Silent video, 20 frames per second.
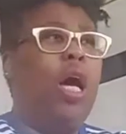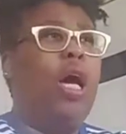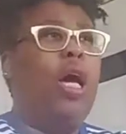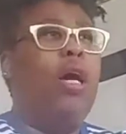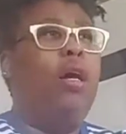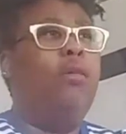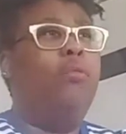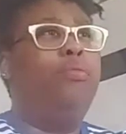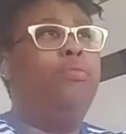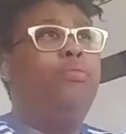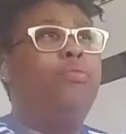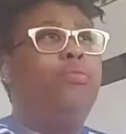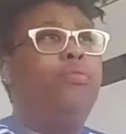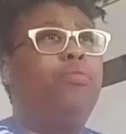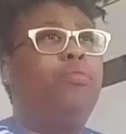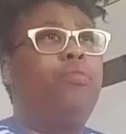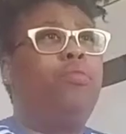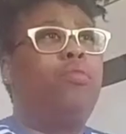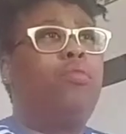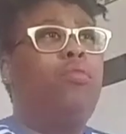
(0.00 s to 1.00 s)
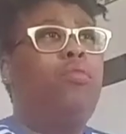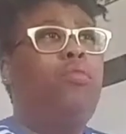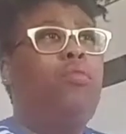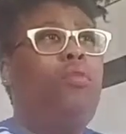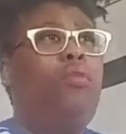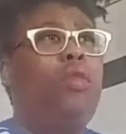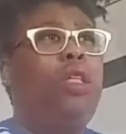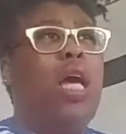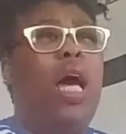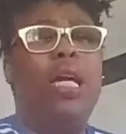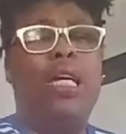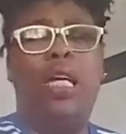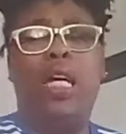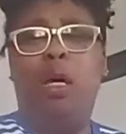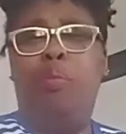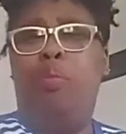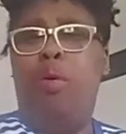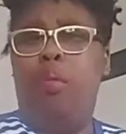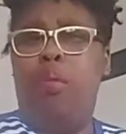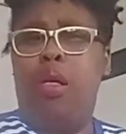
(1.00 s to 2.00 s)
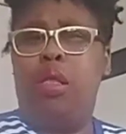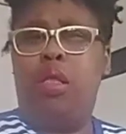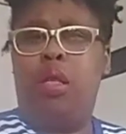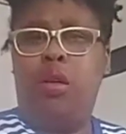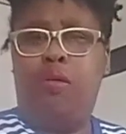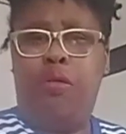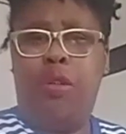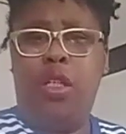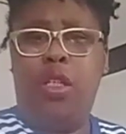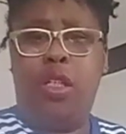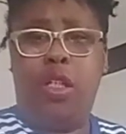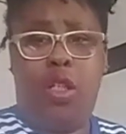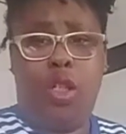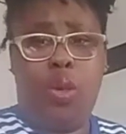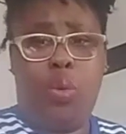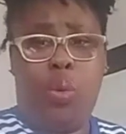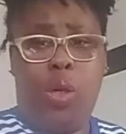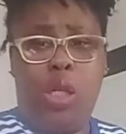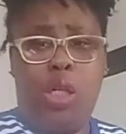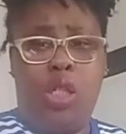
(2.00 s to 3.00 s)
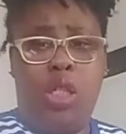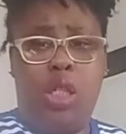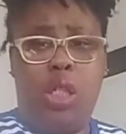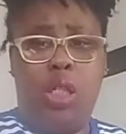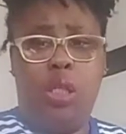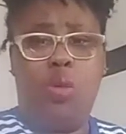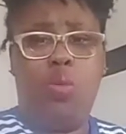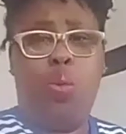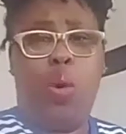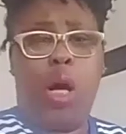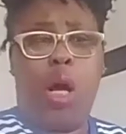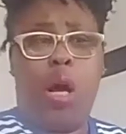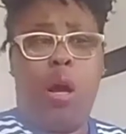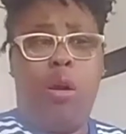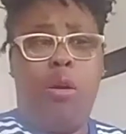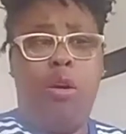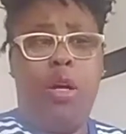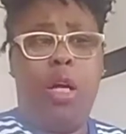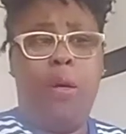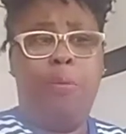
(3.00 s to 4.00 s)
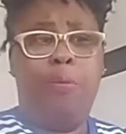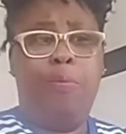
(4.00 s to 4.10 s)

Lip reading: I can't put myself in the situations where